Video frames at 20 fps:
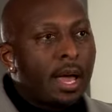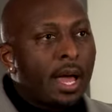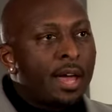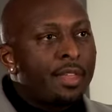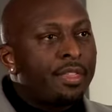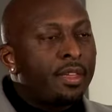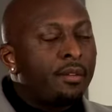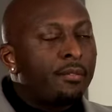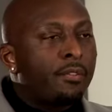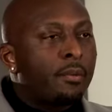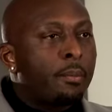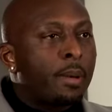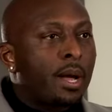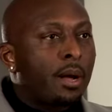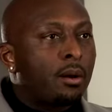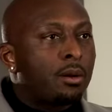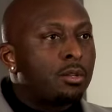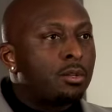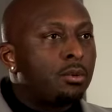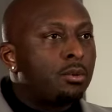I think for
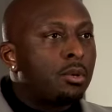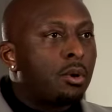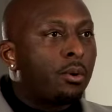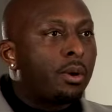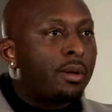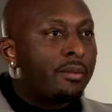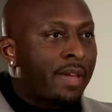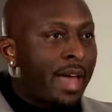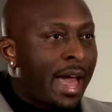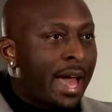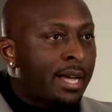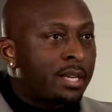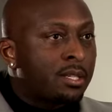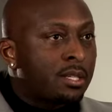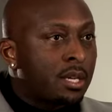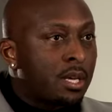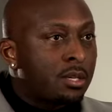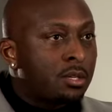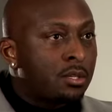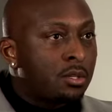parents who don't have
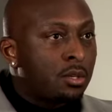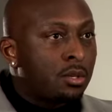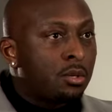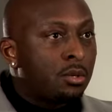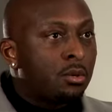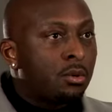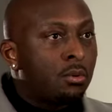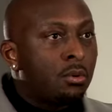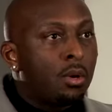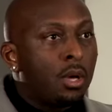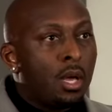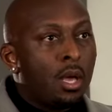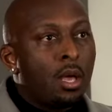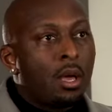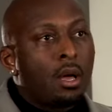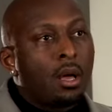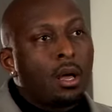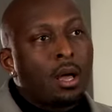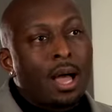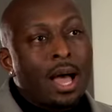access to
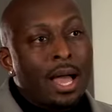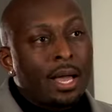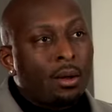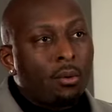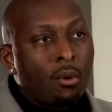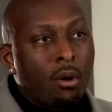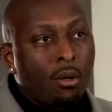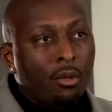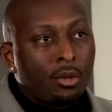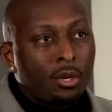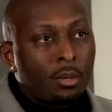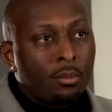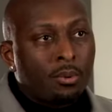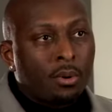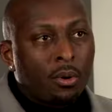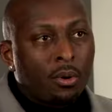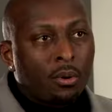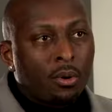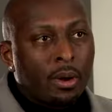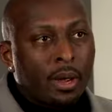a high-quality
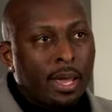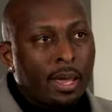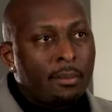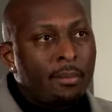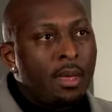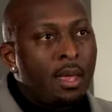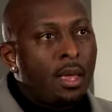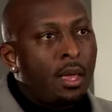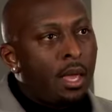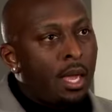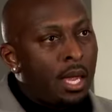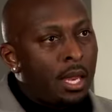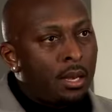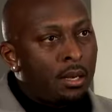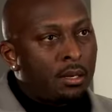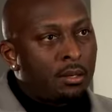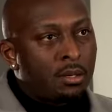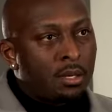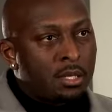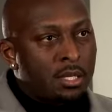program
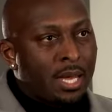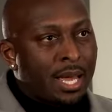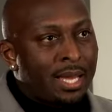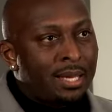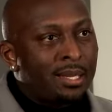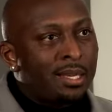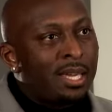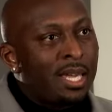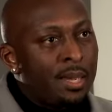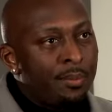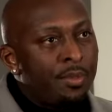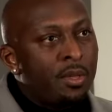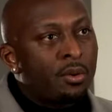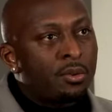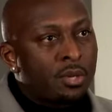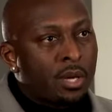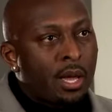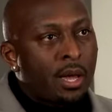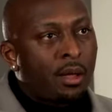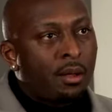and decide to keep their
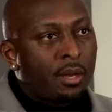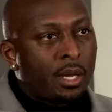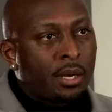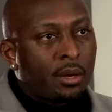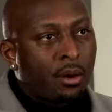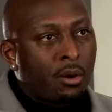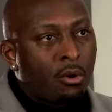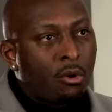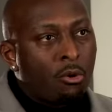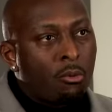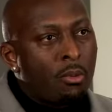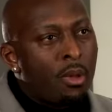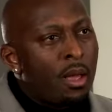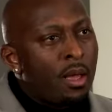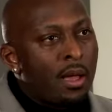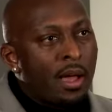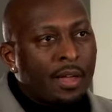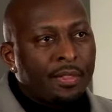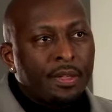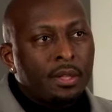child at home,
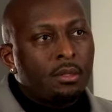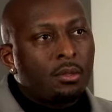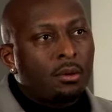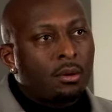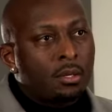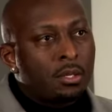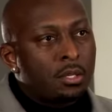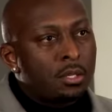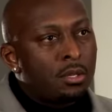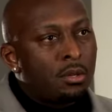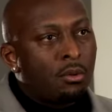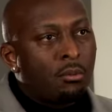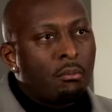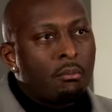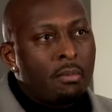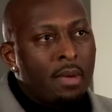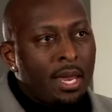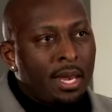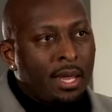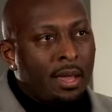I think there are still
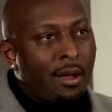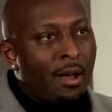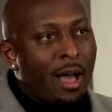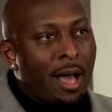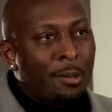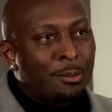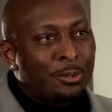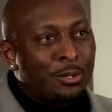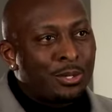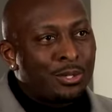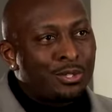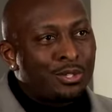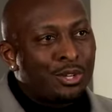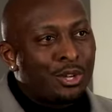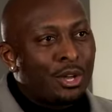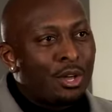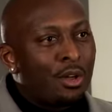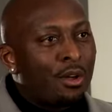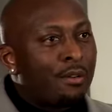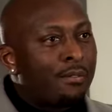many options.
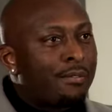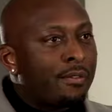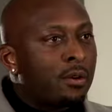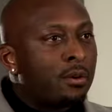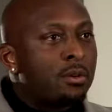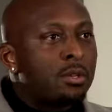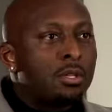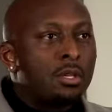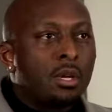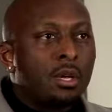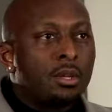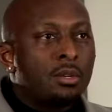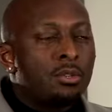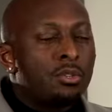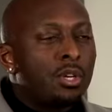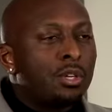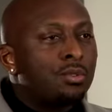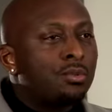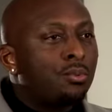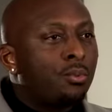First,
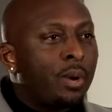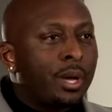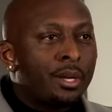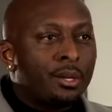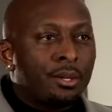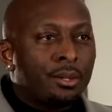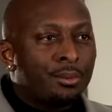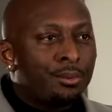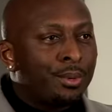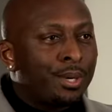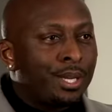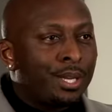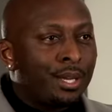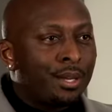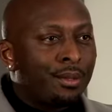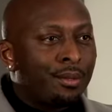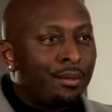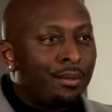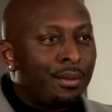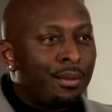just regular reading.